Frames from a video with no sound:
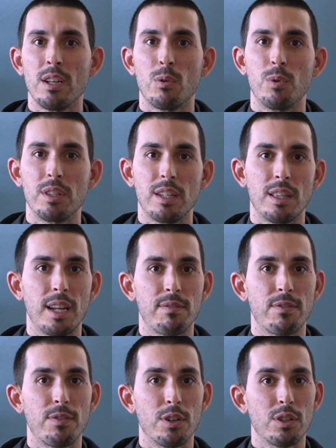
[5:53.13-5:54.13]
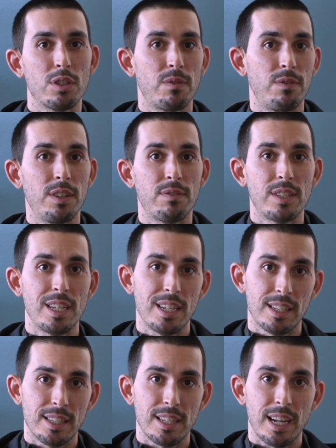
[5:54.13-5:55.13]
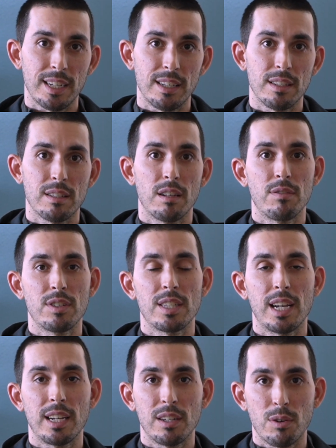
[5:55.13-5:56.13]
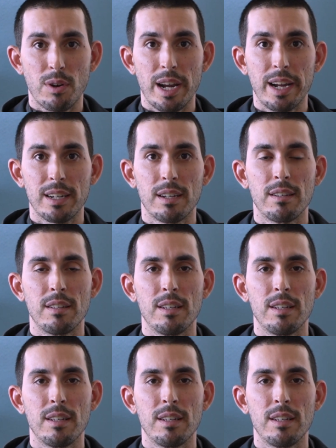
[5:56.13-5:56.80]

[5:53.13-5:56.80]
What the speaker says: within that first 15 seconds of second crack.